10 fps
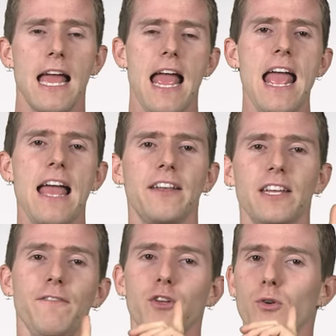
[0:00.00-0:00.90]
and
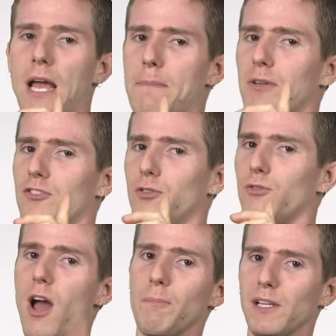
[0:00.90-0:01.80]
if you happen to
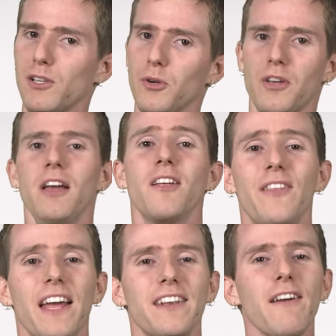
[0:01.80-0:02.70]
not be Luke,
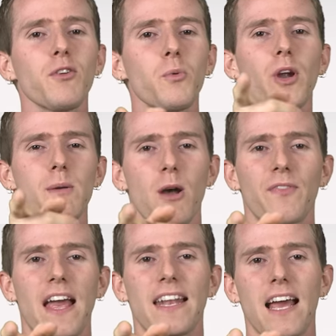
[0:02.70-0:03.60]
then never worry about
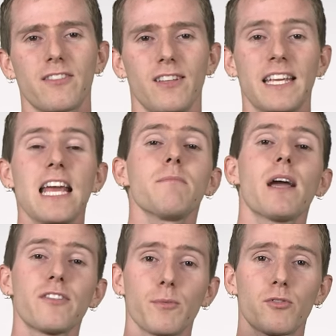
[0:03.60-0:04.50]
that hassle again
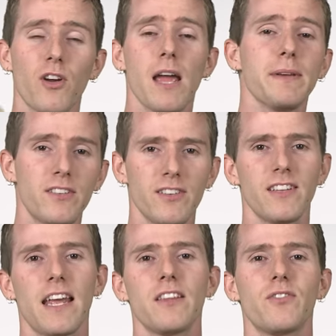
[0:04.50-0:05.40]
by subscribing to
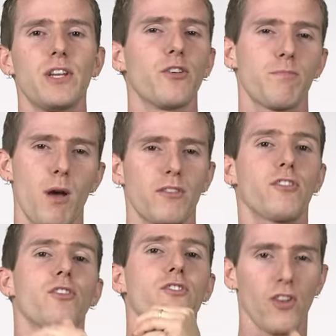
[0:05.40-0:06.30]
today's video
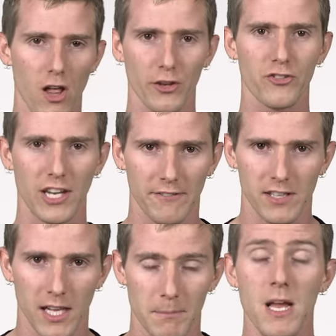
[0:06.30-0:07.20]
sponsor, Dollar Shave
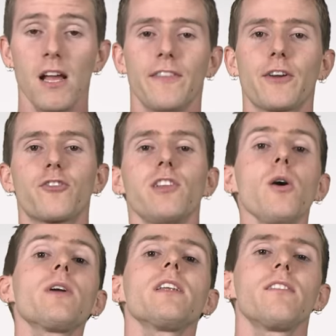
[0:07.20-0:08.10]
Club. Their
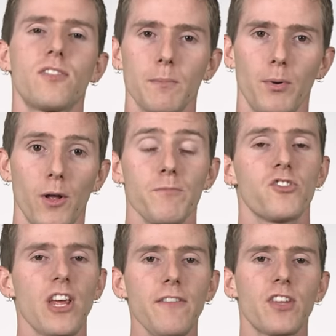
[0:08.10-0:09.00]
slogan is simple:
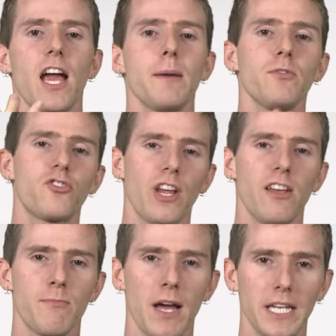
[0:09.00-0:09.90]
shave time,
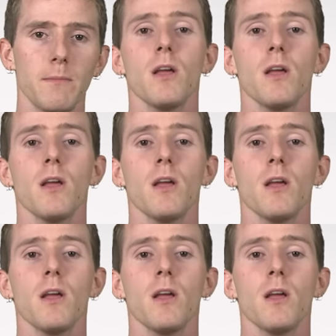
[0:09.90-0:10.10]
shave money.